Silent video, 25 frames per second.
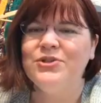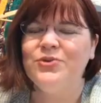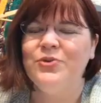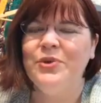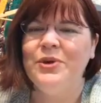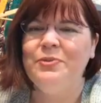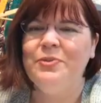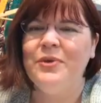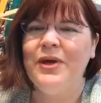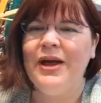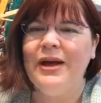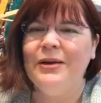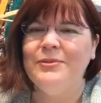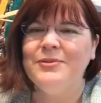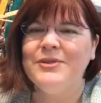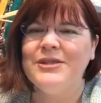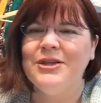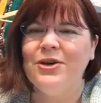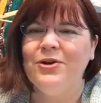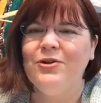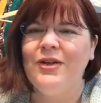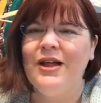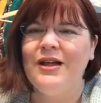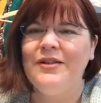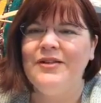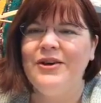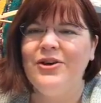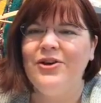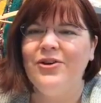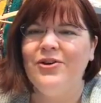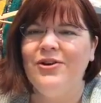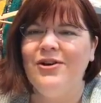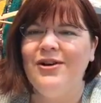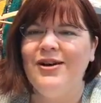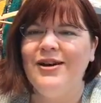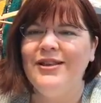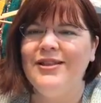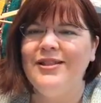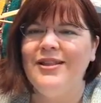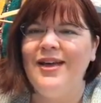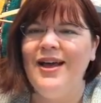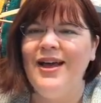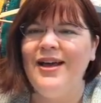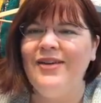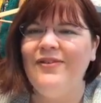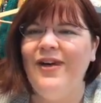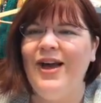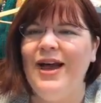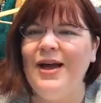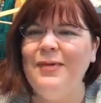the replay. I'm so glad that you're on
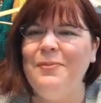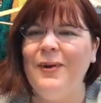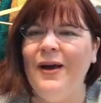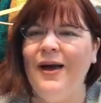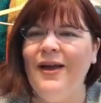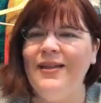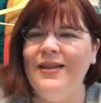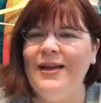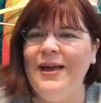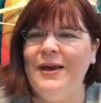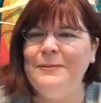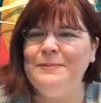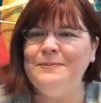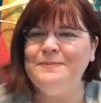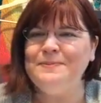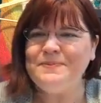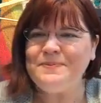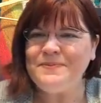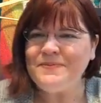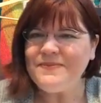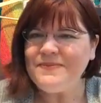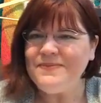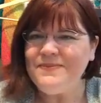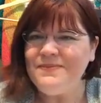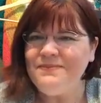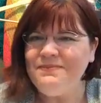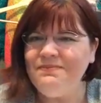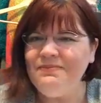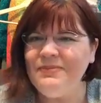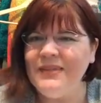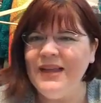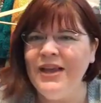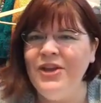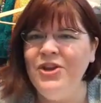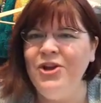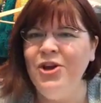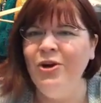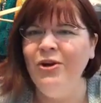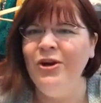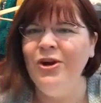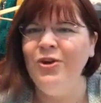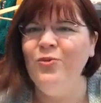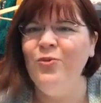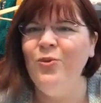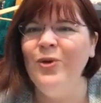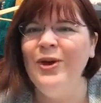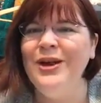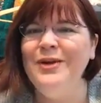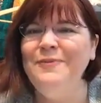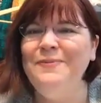live. Hi, Paulette. And you're
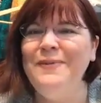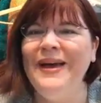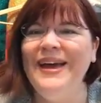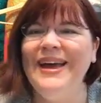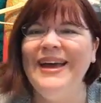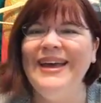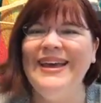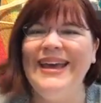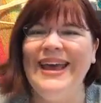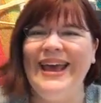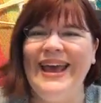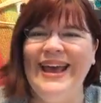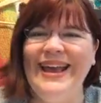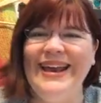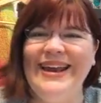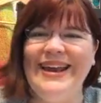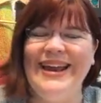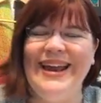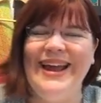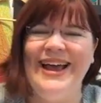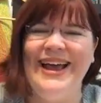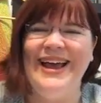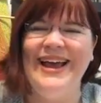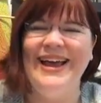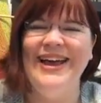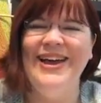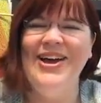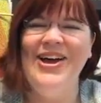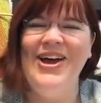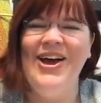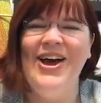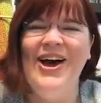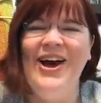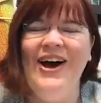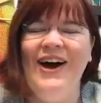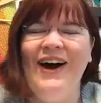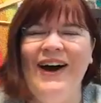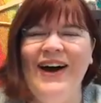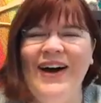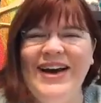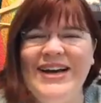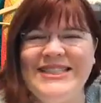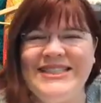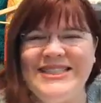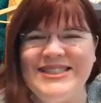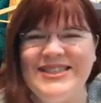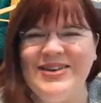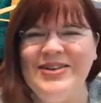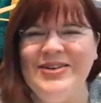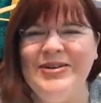in Winnipeg, Canada.
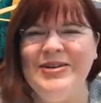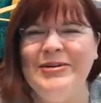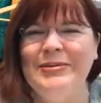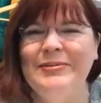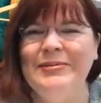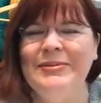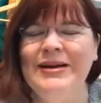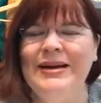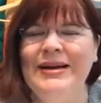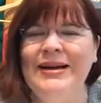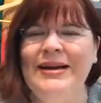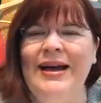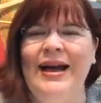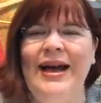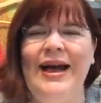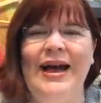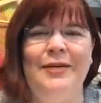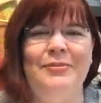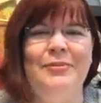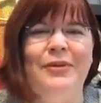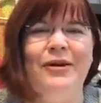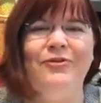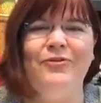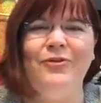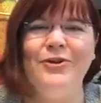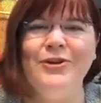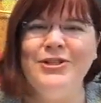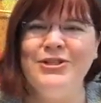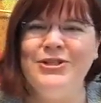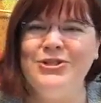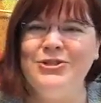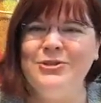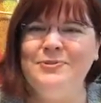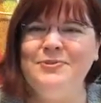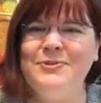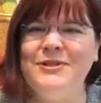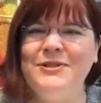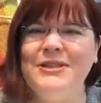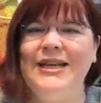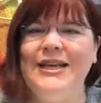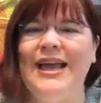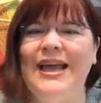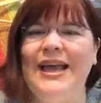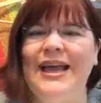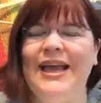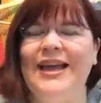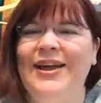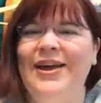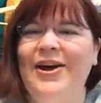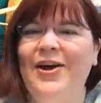Awesome. Had my first trip to
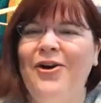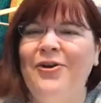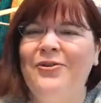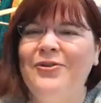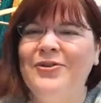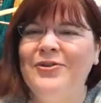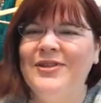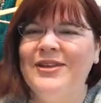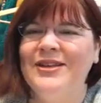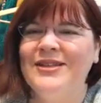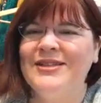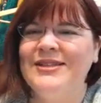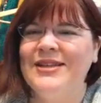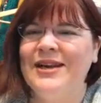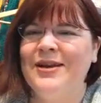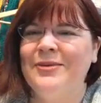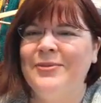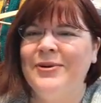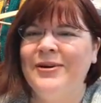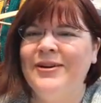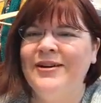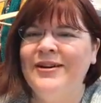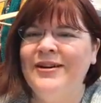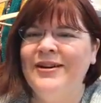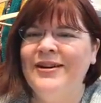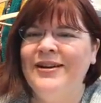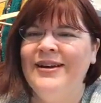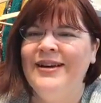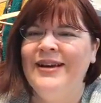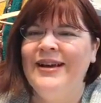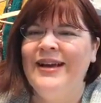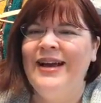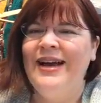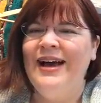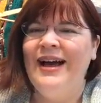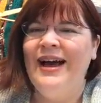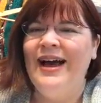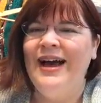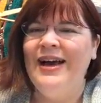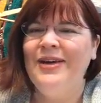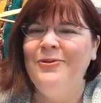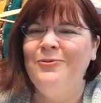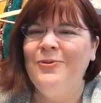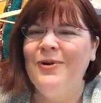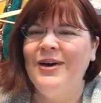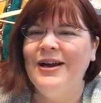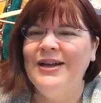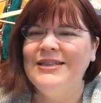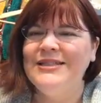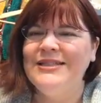Canada over this summer. Hi,
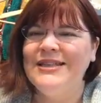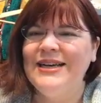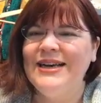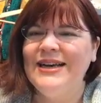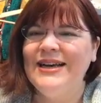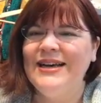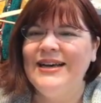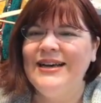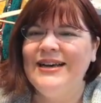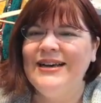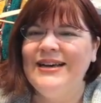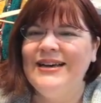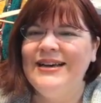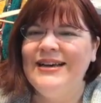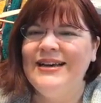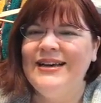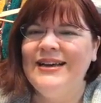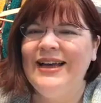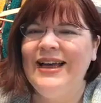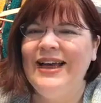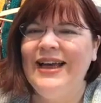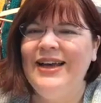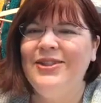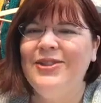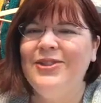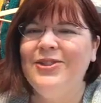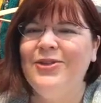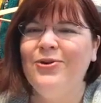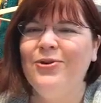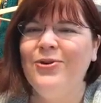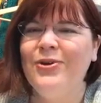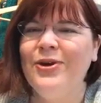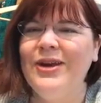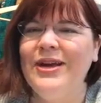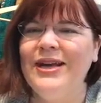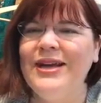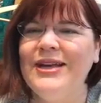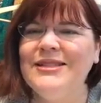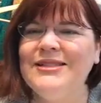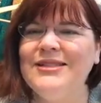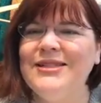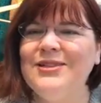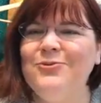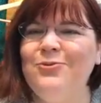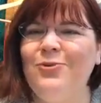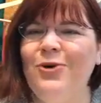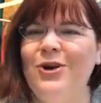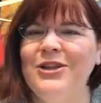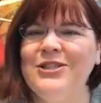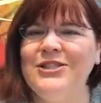Wanda. And Lori is
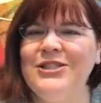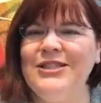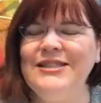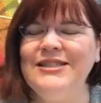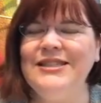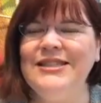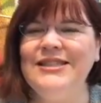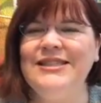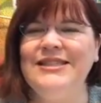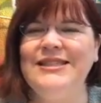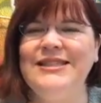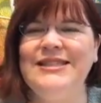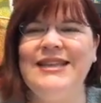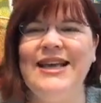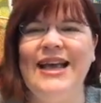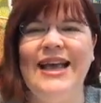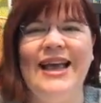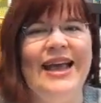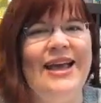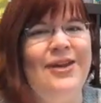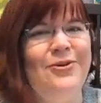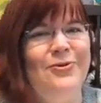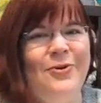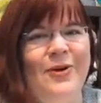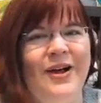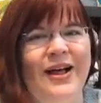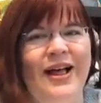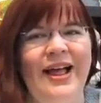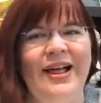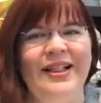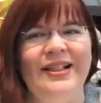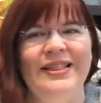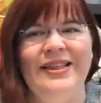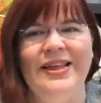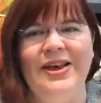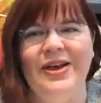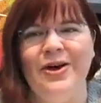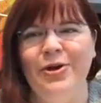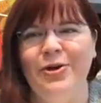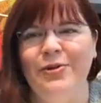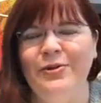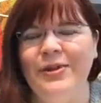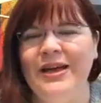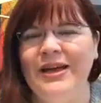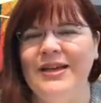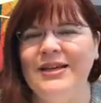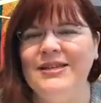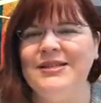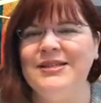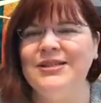in Washington State. Well, hello.
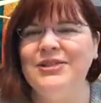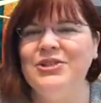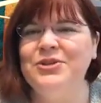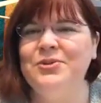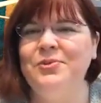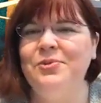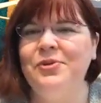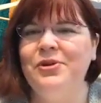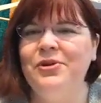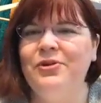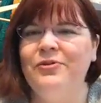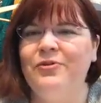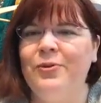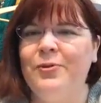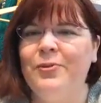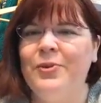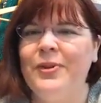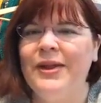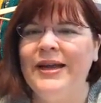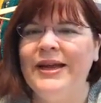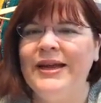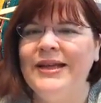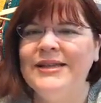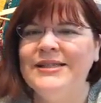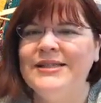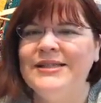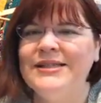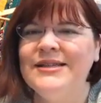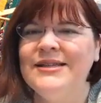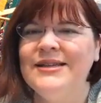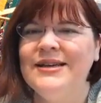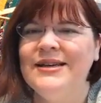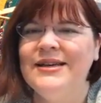That is such a beautiful place.